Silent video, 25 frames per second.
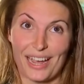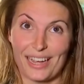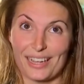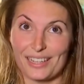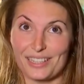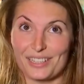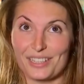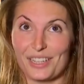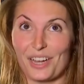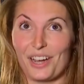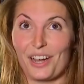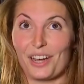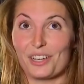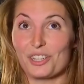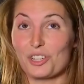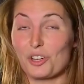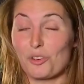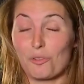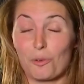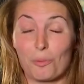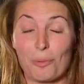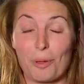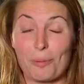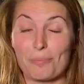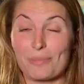and I
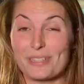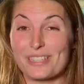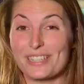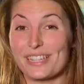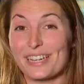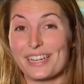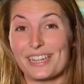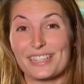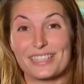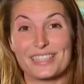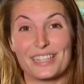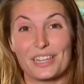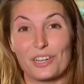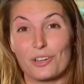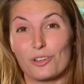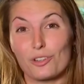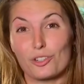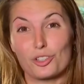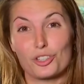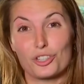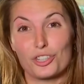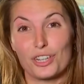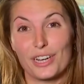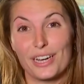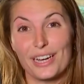don't remember seeing a single
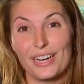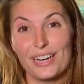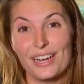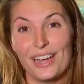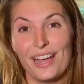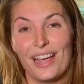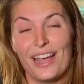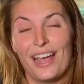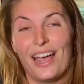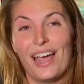tree.